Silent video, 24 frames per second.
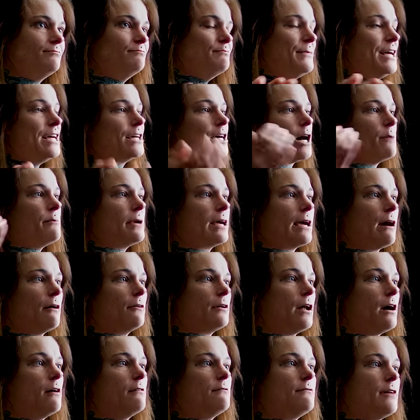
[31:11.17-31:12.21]
Me coming
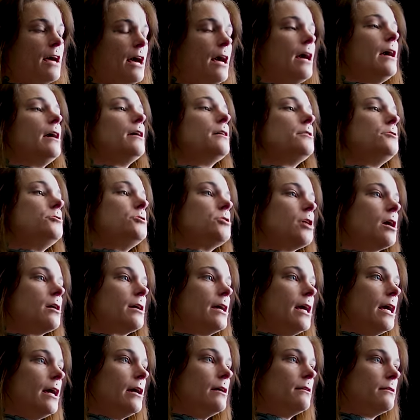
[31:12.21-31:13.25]
out of a
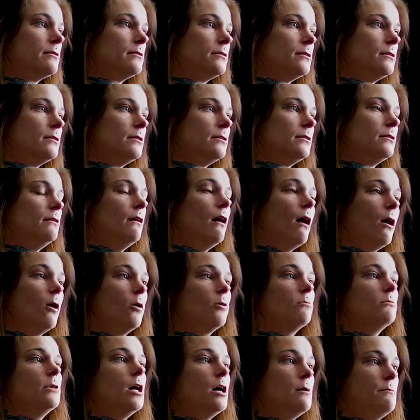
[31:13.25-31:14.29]
junkie
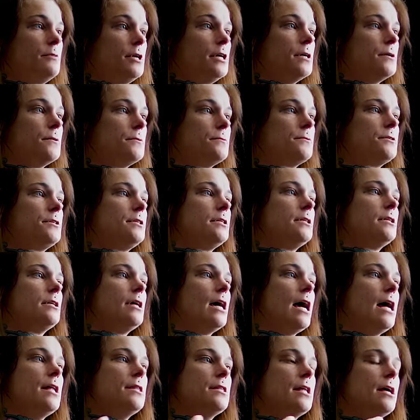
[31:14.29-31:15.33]
home, abused,
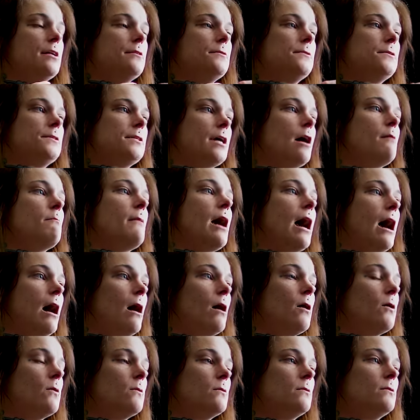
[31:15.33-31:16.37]
and then
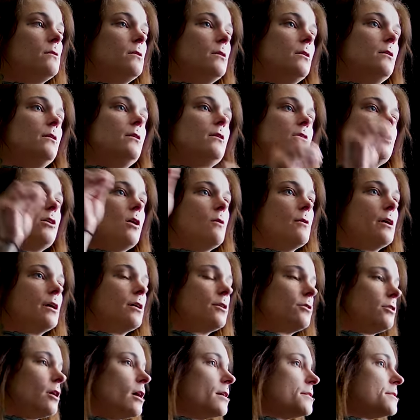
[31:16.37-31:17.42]
somehow going
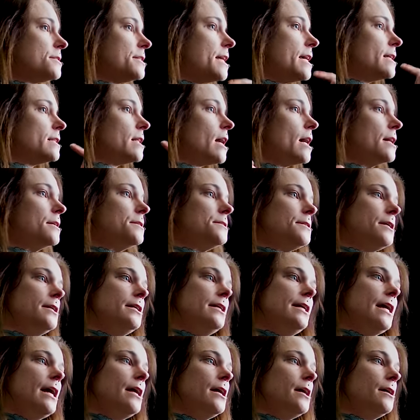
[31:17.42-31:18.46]
across state lines and
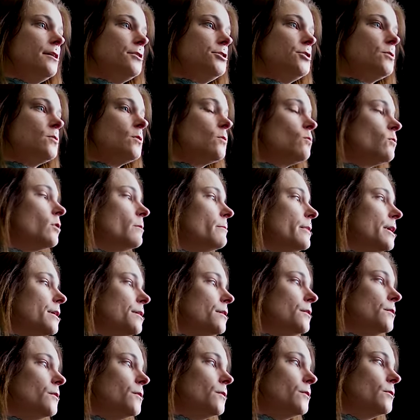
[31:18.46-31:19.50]
getting to a
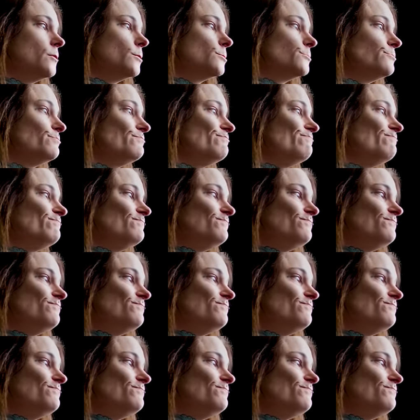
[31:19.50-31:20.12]
woman who